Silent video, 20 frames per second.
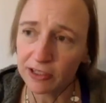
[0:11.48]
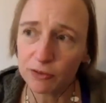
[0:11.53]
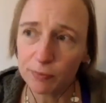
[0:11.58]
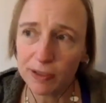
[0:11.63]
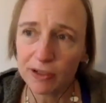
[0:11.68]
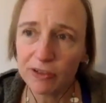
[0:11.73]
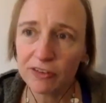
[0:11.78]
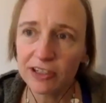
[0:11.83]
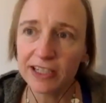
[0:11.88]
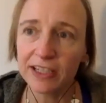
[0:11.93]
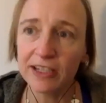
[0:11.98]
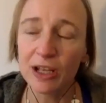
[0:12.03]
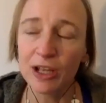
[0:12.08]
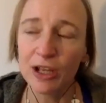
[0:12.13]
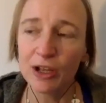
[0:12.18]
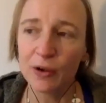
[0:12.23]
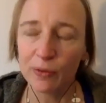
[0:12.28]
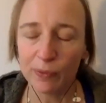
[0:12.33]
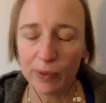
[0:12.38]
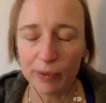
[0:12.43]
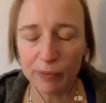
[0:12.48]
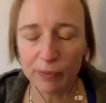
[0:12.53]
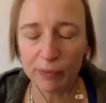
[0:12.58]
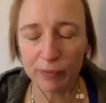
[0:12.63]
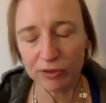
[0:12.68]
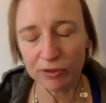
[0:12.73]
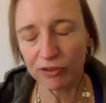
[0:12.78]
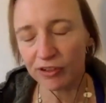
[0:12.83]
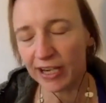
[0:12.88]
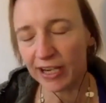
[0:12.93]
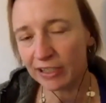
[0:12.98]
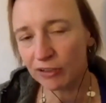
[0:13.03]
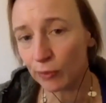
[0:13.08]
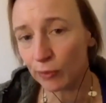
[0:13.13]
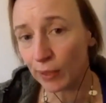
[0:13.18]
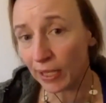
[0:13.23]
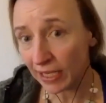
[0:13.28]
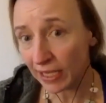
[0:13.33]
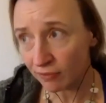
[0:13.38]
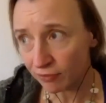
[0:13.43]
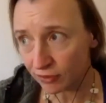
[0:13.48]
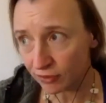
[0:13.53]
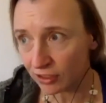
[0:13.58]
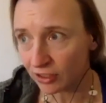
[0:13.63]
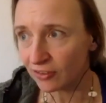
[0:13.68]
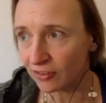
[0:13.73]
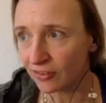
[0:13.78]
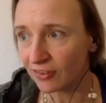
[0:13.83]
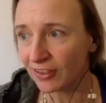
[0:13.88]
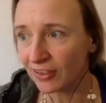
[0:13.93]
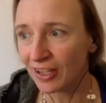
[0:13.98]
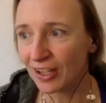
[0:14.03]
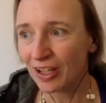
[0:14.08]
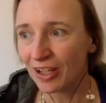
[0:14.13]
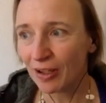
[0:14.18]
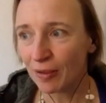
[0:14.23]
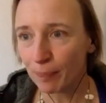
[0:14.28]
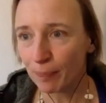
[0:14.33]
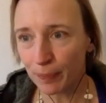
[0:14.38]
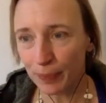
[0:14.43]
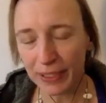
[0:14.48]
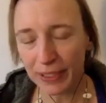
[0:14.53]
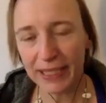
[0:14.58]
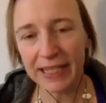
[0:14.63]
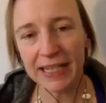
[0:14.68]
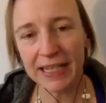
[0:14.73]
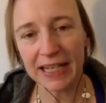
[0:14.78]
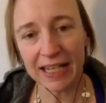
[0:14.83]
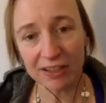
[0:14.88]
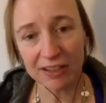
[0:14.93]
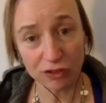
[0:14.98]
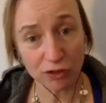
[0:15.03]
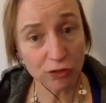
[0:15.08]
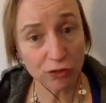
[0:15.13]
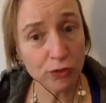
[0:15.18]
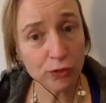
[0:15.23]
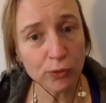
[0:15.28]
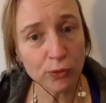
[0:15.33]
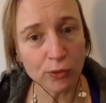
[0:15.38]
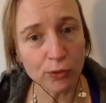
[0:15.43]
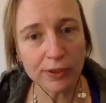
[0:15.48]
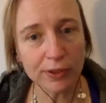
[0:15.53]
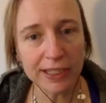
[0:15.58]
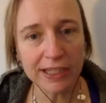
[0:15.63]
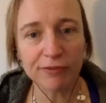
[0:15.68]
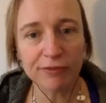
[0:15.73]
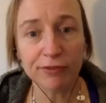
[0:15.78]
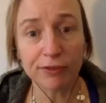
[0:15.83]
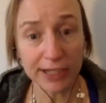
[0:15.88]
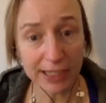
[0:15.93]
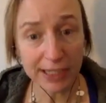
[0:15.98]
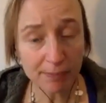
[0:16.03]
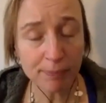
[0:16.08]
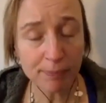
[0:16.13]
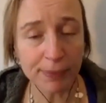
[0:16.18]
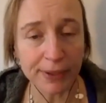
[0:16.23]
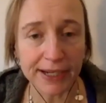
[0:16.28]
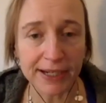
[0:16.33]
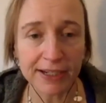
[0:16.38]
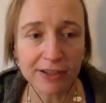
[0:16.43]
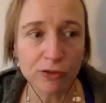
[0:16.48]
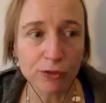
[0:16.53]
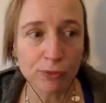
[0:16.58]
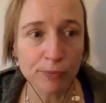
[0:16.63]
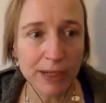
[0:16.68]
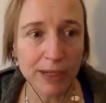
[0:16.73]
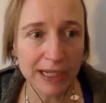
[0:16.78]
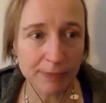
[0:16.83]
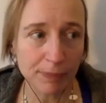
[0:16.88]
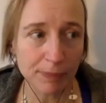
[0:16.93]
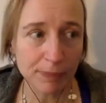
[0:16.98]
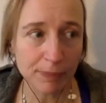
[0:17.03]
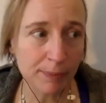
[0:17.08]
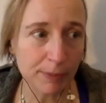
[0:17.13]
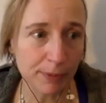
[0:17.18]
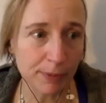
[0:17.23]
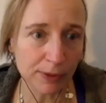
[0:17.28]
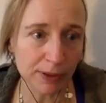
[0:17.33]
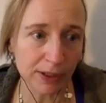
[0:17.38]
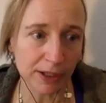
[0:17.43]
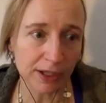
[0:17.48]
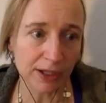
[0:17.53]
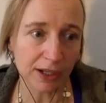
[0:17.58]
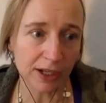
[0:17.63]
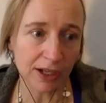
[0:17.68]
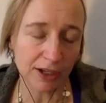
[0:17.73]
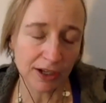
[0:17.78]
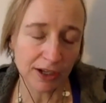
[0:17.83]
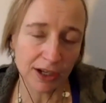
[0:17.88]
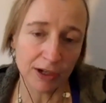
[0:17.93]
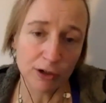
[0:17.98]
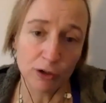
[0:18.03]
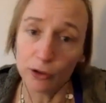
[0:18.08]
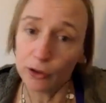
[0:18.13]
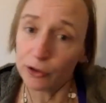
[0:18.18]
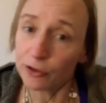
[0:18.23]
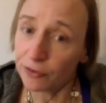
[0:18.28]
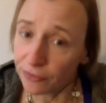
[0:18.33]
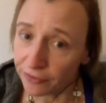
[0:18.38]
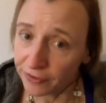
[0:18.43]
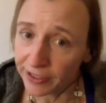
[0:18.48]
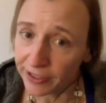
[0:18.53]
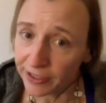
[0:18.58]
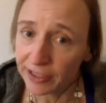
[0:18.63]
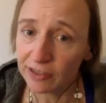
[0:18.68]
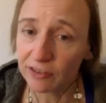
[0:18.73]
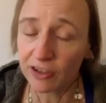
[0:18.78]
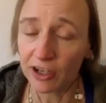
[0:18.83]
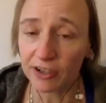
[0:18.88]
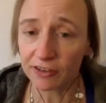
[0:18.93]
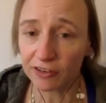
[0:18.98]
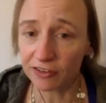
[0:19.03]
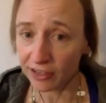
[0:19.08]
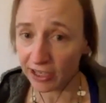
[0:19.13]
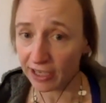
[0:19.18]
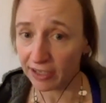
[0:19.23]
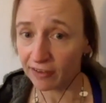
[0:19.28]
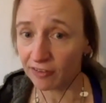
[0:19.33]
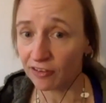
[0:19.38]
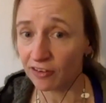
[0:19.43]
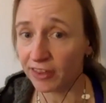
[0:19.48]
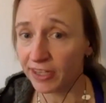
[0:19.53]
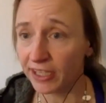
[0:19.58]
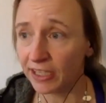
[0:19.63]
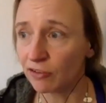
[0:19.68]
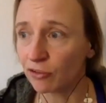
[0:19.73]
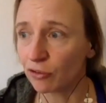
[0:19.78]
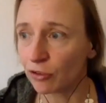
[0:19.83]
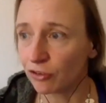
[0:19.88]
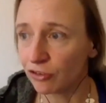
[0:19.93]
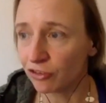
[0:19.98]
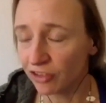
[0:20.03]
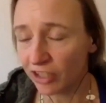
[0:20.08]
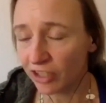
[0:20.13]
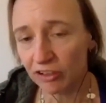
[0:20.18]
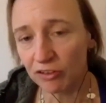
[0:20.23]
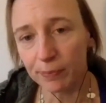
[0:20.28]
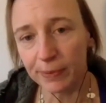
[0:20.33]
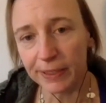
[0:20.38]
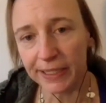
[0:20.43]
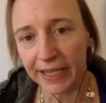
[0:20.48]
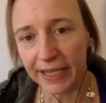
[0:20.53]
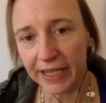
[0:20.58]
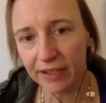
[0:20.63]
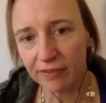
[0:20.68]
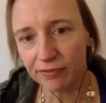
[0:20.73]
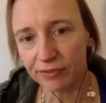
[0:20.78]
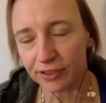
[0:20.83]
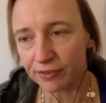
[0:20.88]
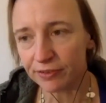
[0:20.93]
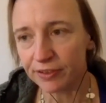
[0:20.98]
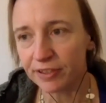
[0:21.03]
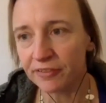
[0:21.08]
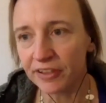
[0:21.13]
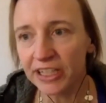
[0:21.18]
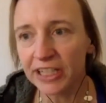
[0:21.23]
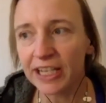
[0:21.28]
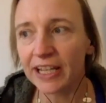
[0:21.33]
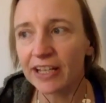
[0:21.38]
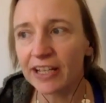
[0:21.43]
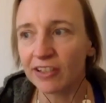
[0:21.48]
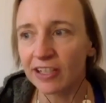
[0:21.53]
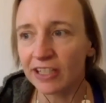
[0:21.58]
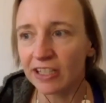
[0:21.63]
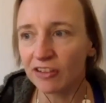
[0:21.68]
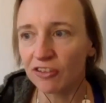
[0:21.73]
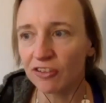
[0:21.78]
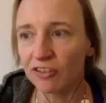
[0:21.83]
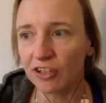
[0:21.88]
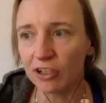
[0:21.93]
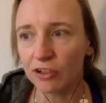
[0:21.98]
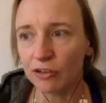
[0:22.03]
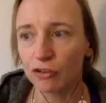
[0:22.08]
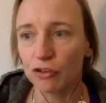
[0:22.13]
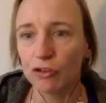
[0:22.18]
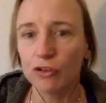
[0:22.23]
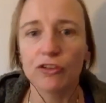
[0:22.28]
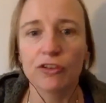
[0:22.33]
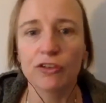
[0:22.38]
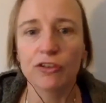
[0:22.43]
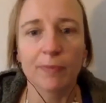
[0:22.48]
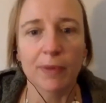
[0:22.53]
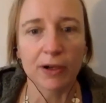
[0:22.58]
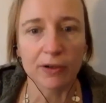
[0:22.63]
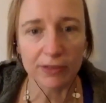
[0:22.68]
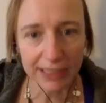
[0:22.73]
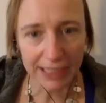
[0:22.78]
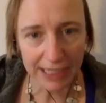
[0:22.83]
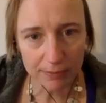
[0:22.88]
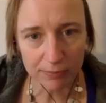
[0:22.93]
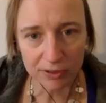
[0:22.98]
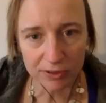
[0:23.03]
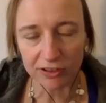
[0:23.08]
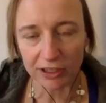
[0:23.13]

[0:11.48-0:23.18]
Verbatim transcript: and especially when we are trying to advocate play as a tool uh, for impact to make people uh, learn things understand things or change behavior we realize that it's not just about game